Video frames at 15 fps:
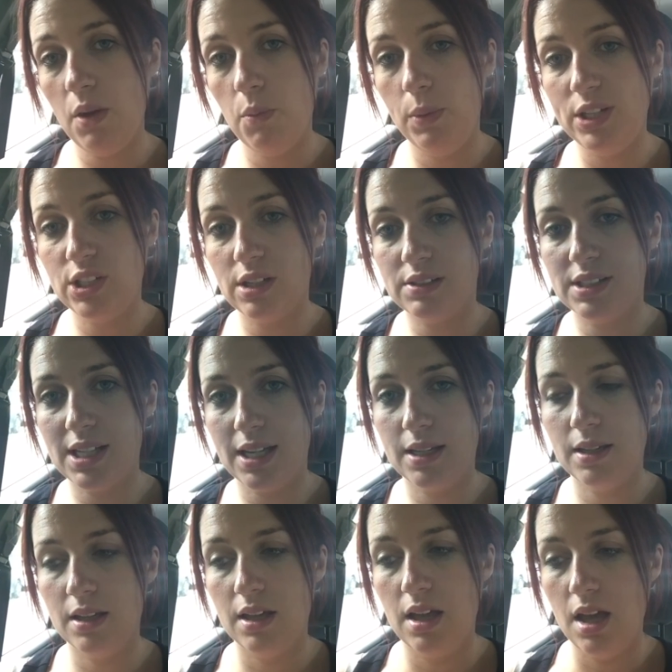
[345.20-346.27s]
we shall see.
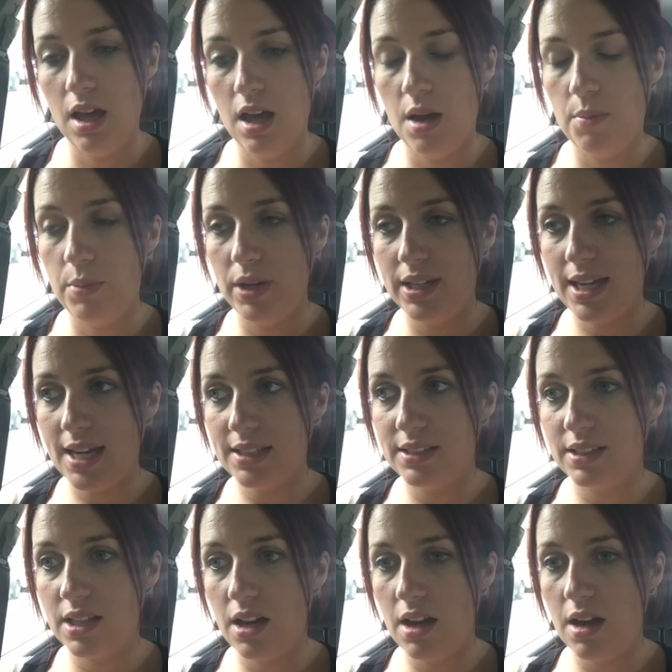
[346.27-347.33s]
But
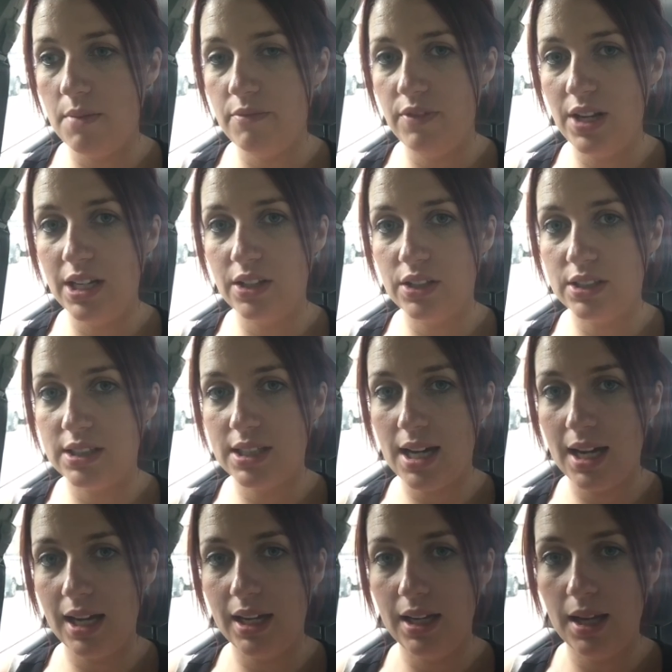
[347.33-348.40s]
yes, I'm feeling good
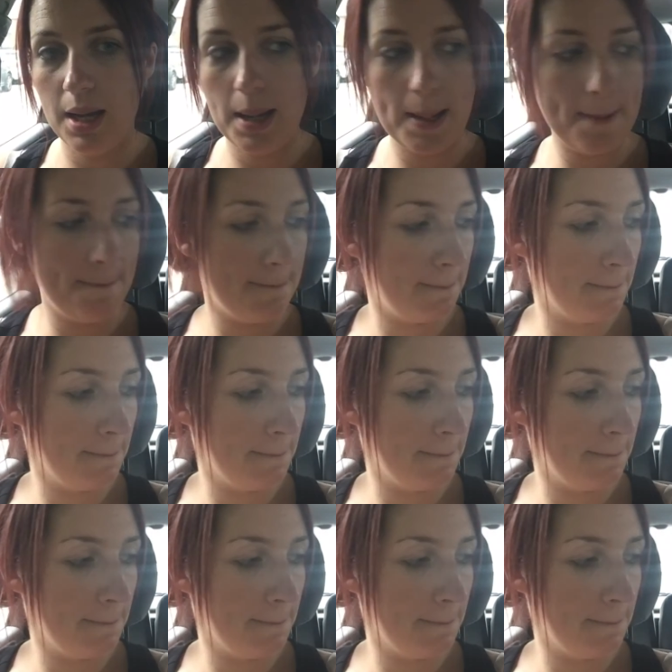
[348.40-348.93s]
today. I